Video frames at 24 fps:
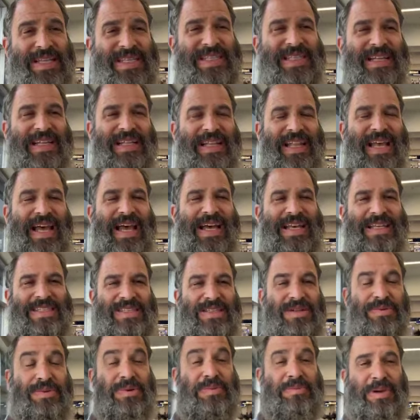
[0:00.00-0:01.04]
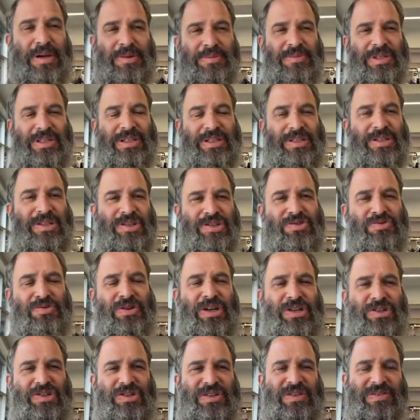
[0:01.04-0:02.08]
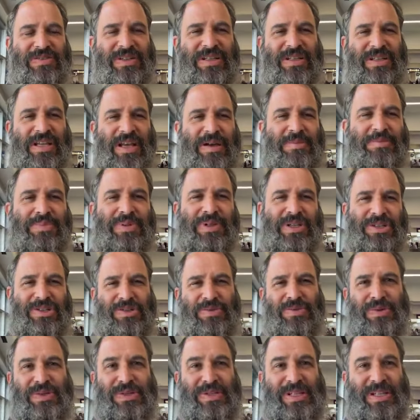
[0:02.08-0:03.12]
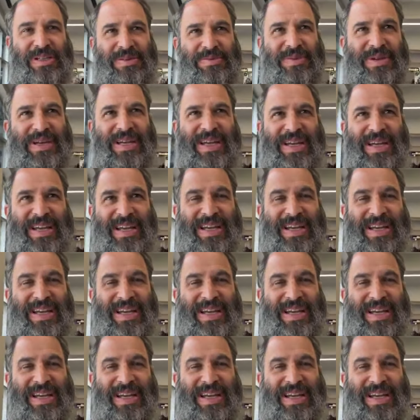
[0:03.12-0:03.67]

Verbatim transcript: breaks the glass to remember the destruction of the temple in Jerusalem,